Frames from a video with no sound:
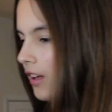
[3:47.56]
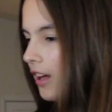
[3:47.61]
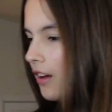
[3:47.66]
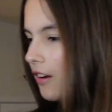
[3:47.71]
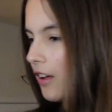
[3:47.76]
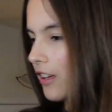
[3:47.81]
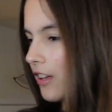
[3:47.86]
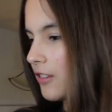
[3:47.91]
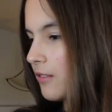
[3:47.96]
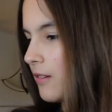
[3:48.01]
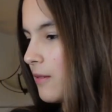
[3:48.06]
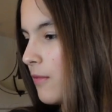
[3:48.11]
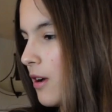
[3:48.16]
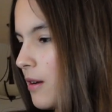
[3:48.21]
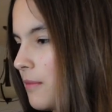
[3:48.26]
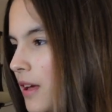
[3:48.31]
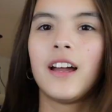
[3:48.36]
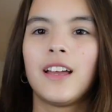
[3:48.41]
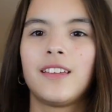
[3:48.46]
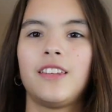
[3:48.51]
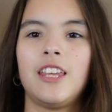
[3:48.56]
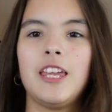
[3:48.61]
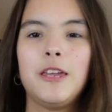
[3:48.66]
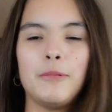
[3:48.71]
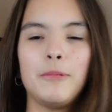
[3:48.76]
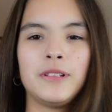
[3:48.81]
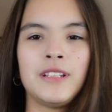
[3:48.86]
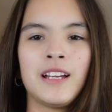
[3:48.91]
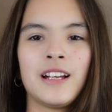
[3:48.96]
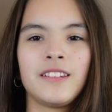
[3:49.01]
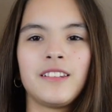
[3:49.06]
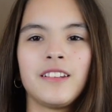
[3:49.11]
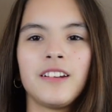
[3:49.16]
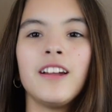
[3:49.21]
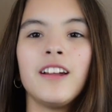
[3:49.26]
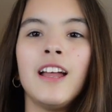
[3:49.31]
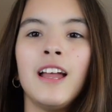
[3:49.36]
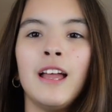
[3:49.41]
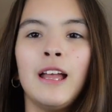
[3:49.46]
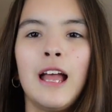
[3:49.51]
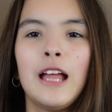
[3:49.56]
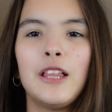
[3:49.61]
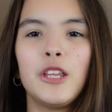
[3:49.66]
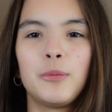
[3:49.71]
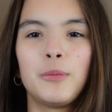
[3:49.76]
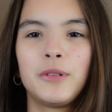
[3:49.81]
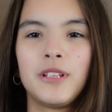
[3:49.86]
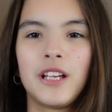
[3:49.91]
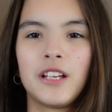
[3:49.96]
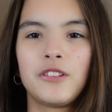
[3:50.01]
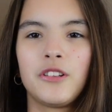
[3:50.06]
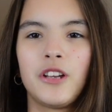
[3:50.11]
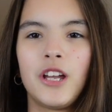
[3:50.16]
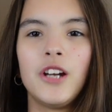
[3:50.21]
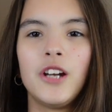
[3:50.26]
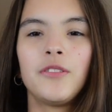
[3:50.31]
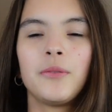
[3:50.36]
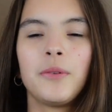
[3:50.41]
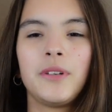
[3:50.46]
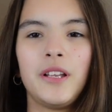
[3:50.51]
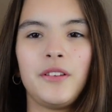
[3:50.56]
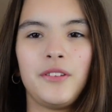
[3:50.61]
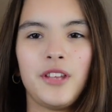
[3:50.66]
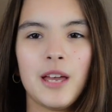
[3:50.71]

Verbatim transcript: Yeah, okay, so my mom has heat protector, and this protects your hair from getting